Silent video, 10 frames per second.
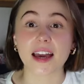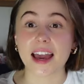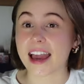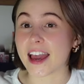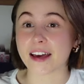
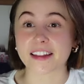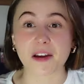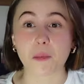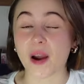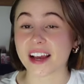at like
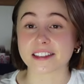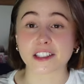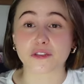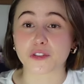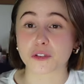weddings,
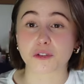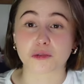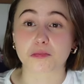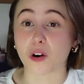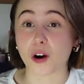funerals,
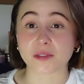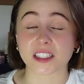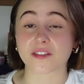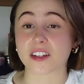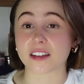proms and
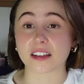everything.